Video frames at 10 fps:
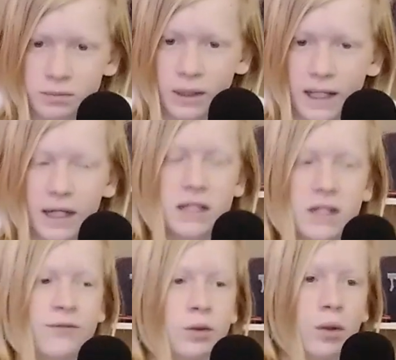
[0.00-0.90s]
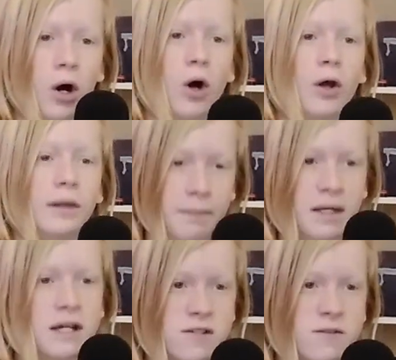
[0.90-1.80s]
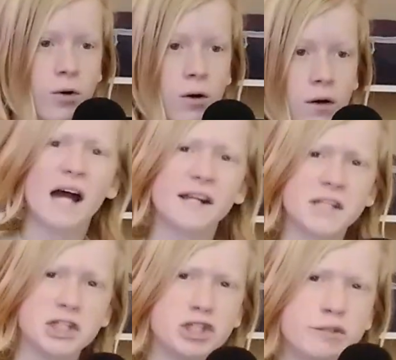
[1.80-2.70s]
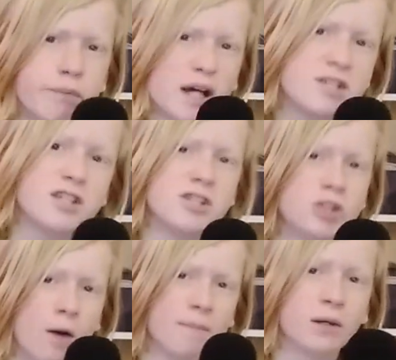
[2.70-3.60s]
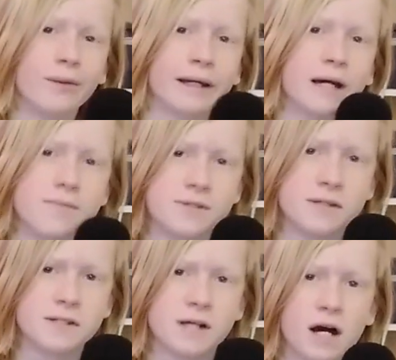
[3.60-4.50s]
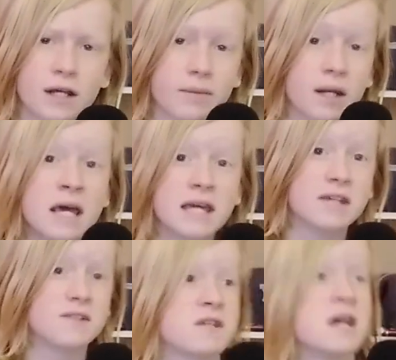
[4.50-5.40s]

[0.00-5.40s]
player if you were on the PS4. Another spicy topic when it comes to this argument is